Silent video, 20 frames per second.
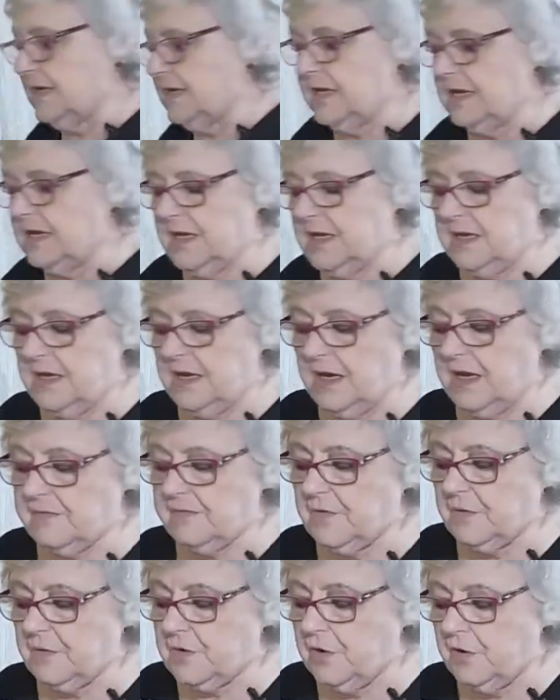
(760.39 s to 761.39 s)
here I've
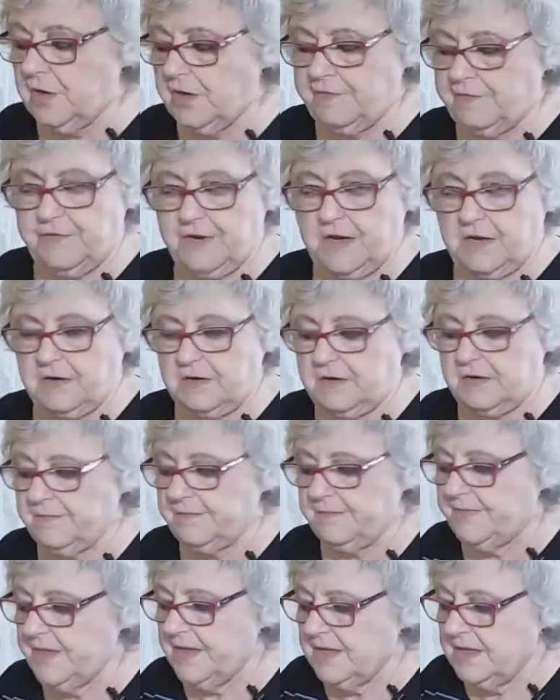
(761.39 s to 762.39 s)
got cauliflower,
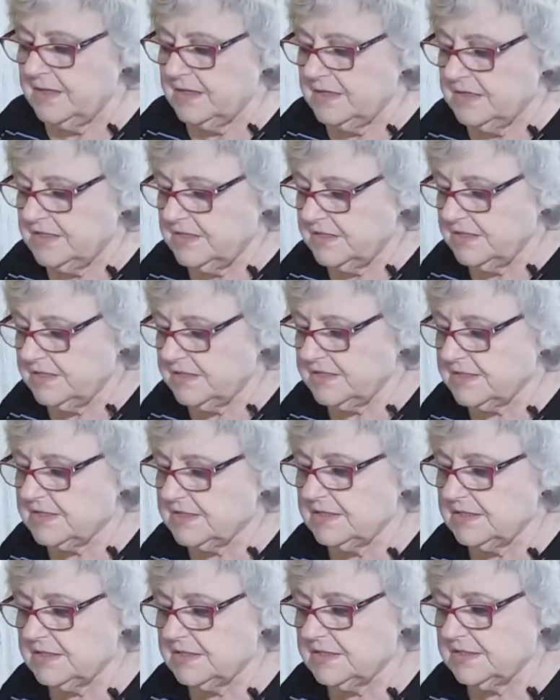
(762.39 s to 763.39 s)
just
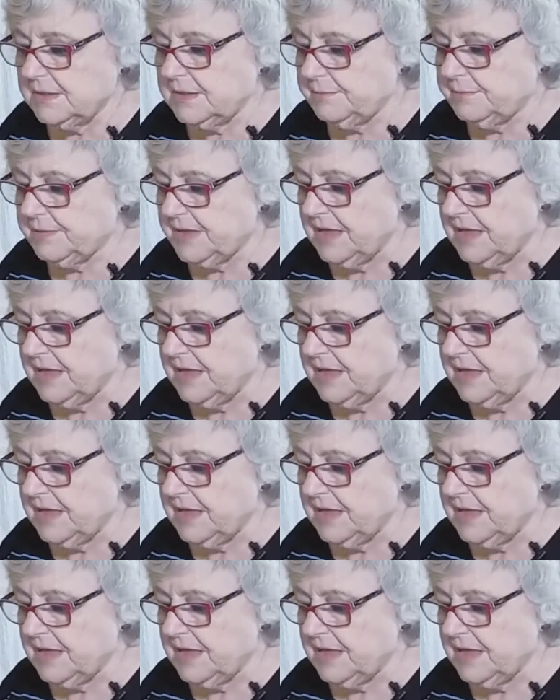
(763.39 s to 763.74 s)
cut up.